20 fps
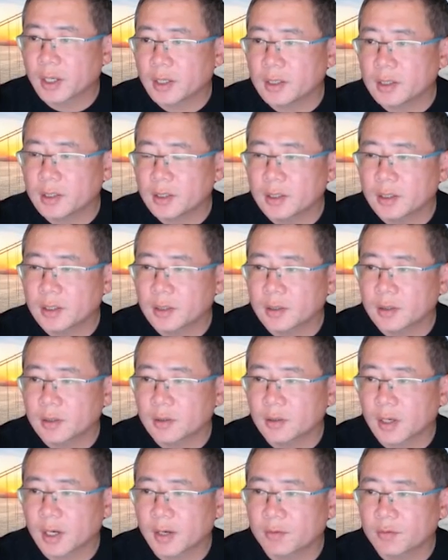8,
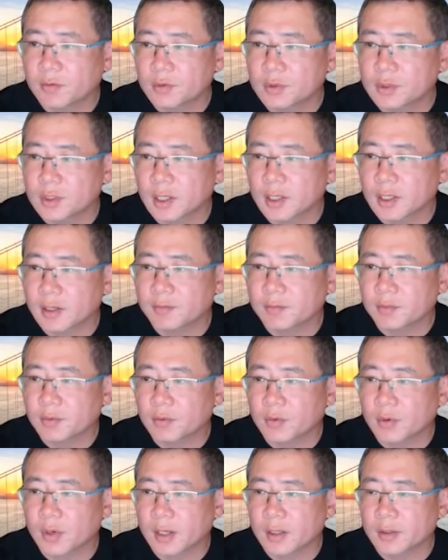you have 2 set of
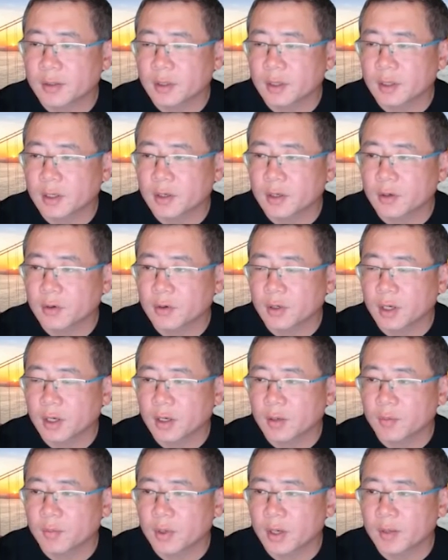
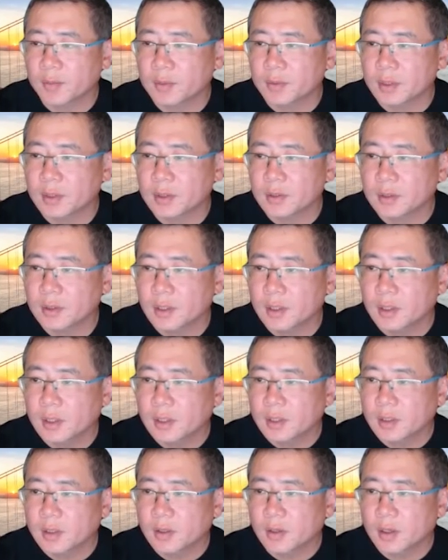parameters,
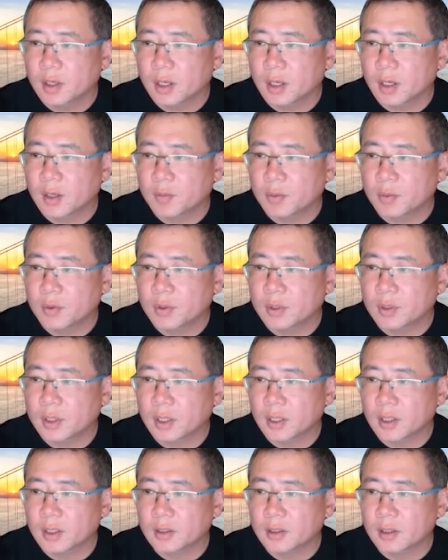
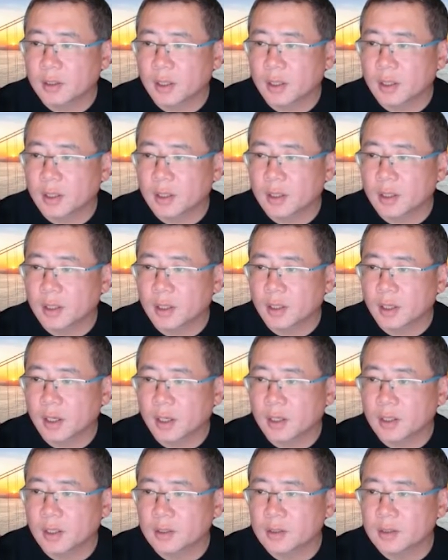0.8,
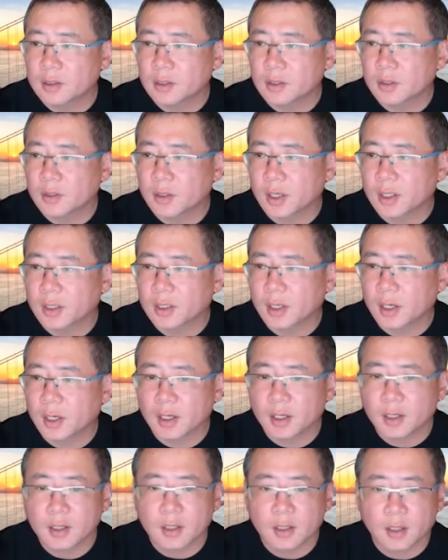
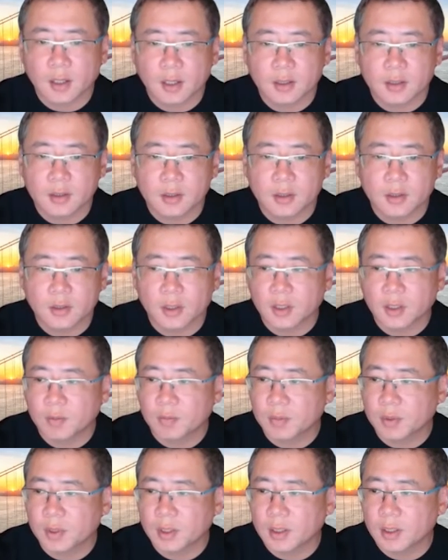08A and
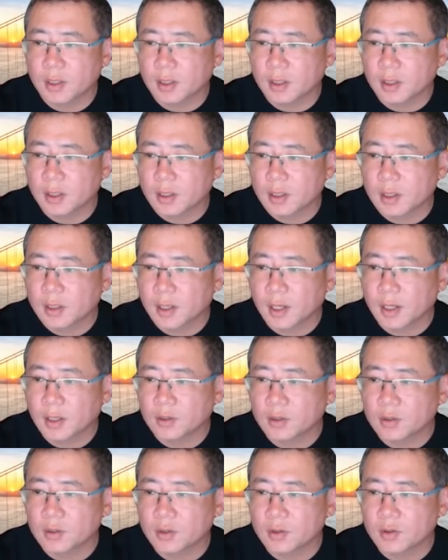08B.
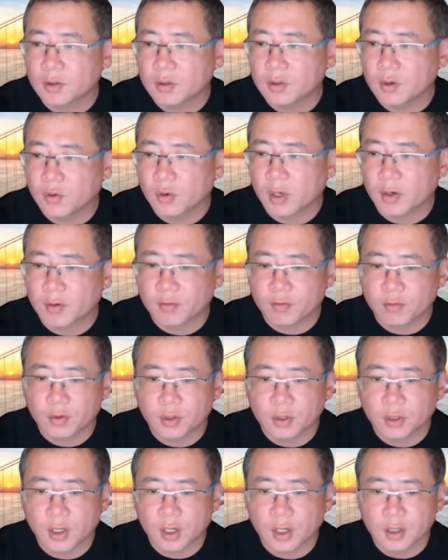And also query
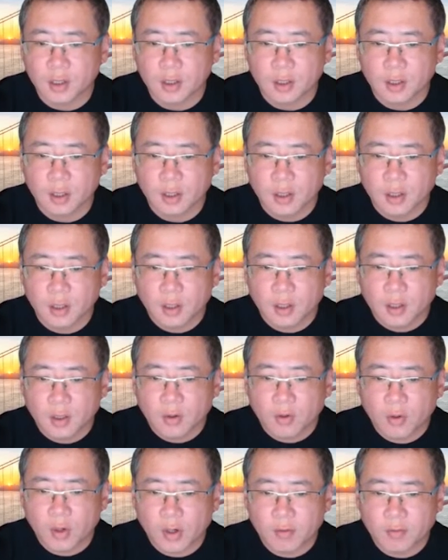14,
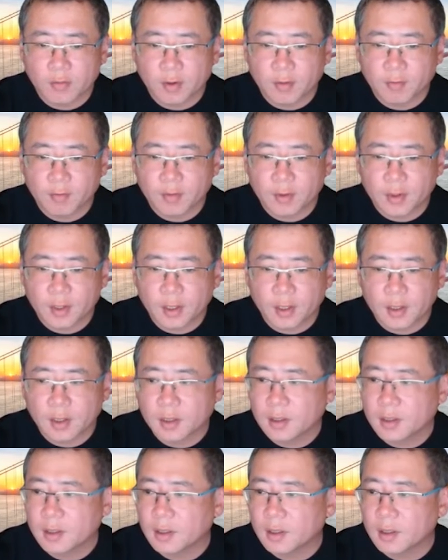query
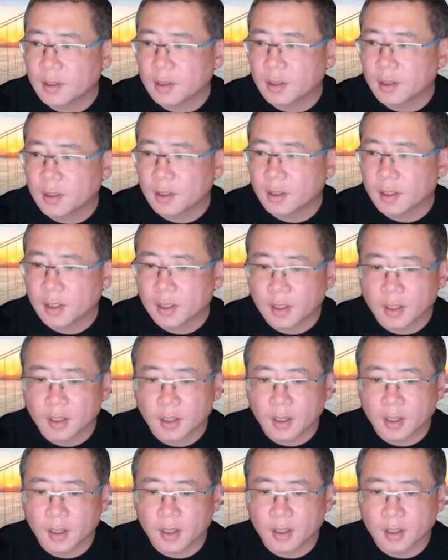15,
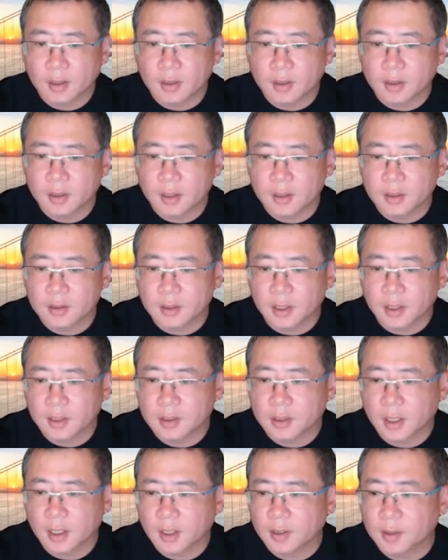and
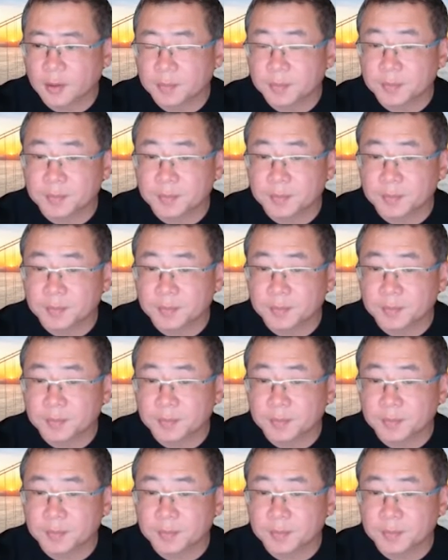16.